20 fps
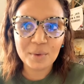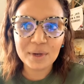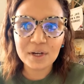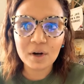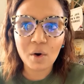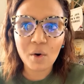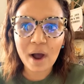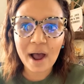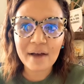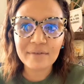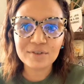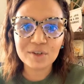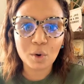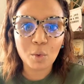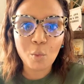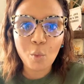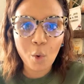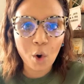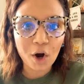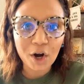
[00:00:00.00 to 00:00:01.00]
don't have to
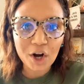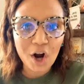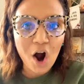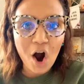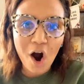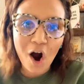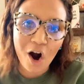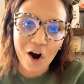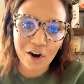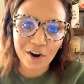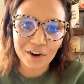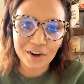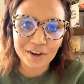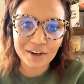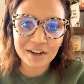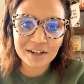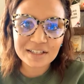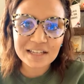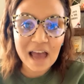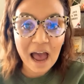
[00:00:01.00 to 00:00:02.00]
work hard
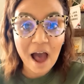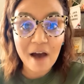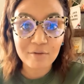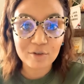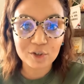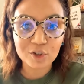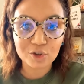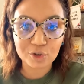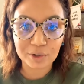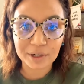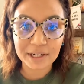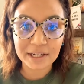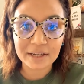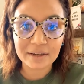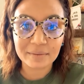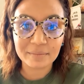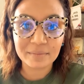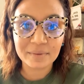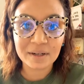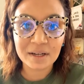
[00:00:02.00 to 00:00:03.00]
to have a
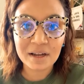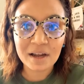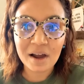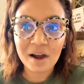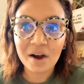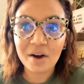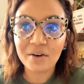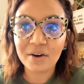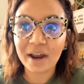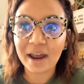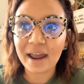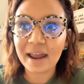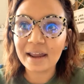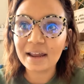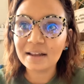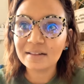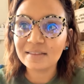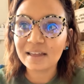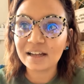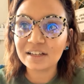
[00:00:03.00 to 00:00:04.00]
dream.
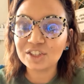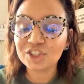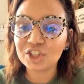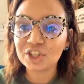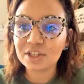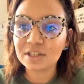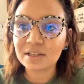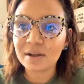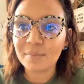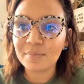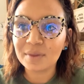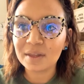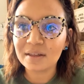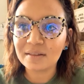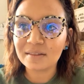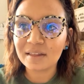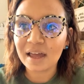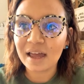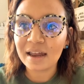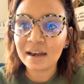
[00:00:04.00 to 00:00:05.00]
Okay. That's just something
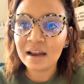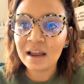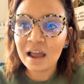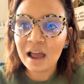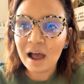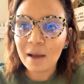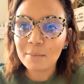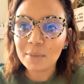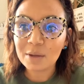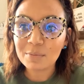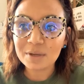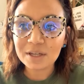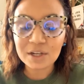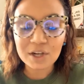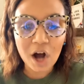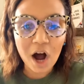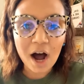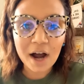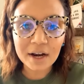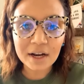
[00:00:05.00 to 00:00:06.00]
that maybe
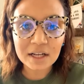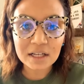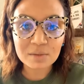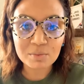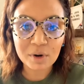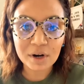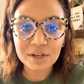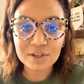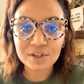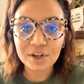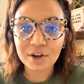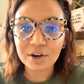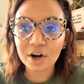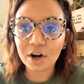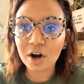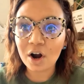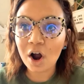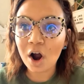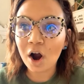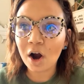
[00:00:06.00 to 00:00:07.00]
God has pressed on our
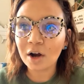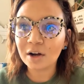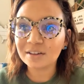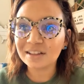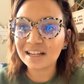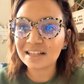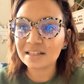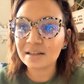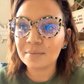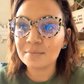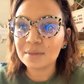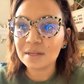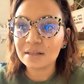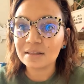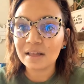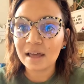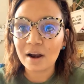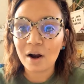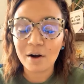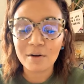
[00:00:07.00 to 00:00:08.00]
heart. That's something
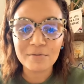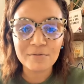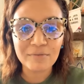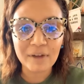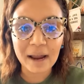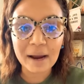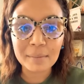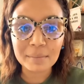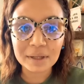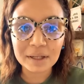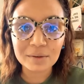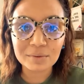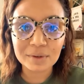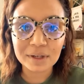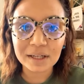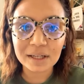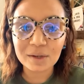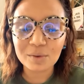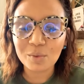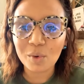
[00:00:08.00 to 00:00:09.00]
that our family
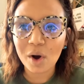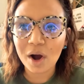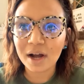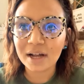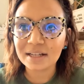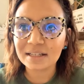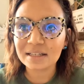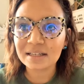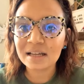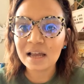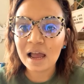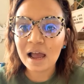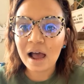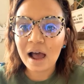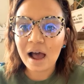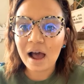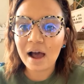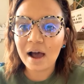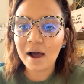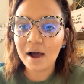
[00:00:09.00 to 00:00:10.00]
really wants.
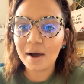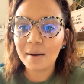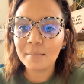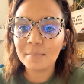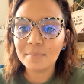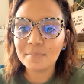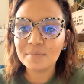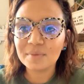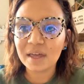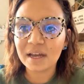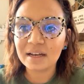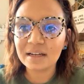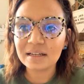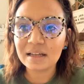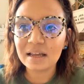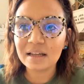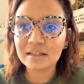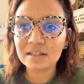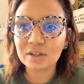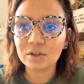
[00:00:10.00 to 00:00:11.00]
That
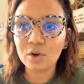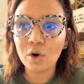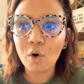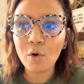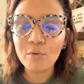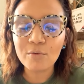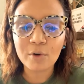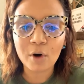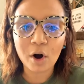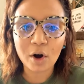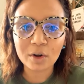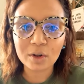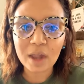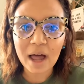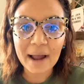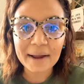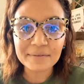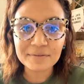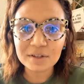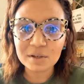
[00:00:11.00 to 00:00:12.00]
it's a goal for our
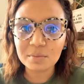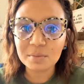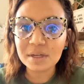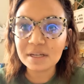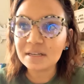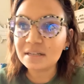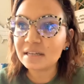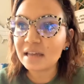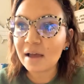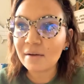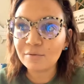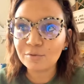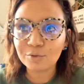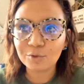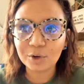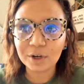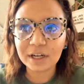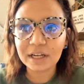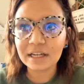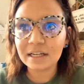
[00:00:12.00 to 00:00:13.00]
life to be debt
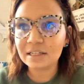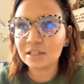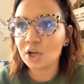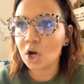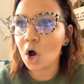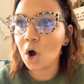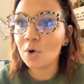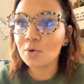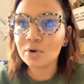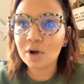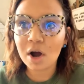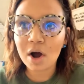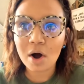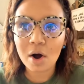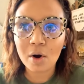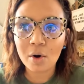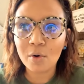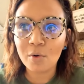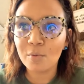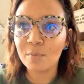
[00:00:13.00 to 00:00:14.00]
free, to own a
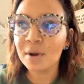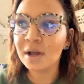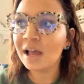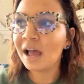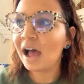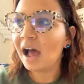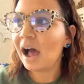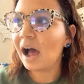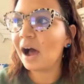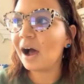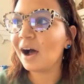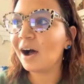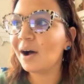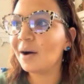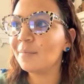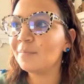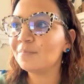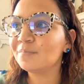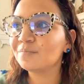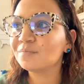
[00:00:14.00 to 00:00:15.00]
home,
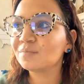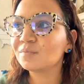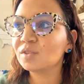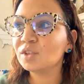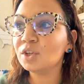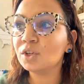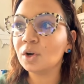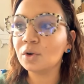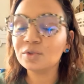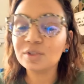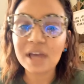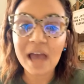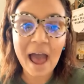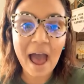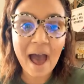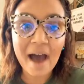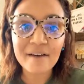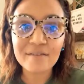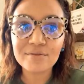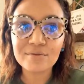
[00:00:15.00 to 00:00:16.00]
to
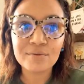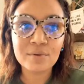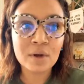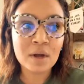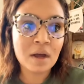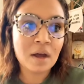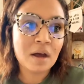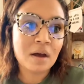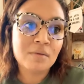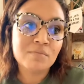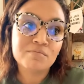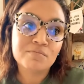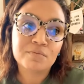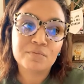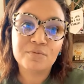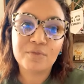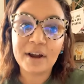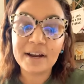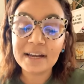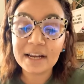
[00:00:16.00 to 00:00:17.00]
have
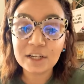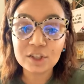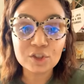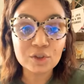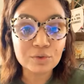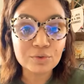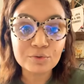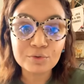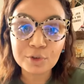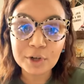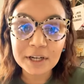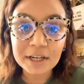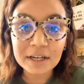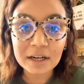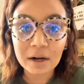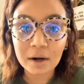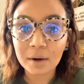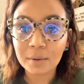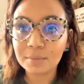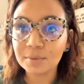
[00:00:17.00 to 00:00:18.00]
financial
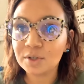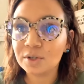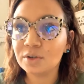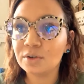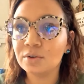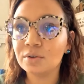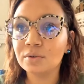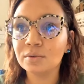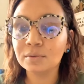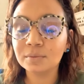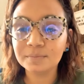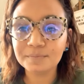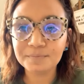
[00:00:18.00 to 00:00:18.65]
freedom, to